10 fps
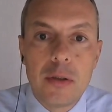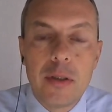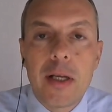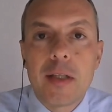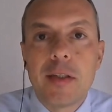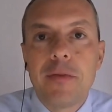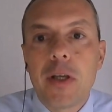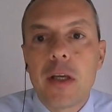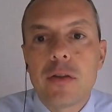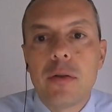The
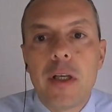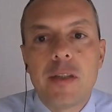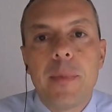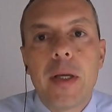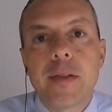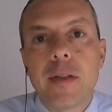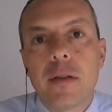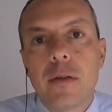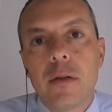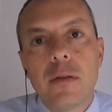classification is based
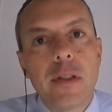on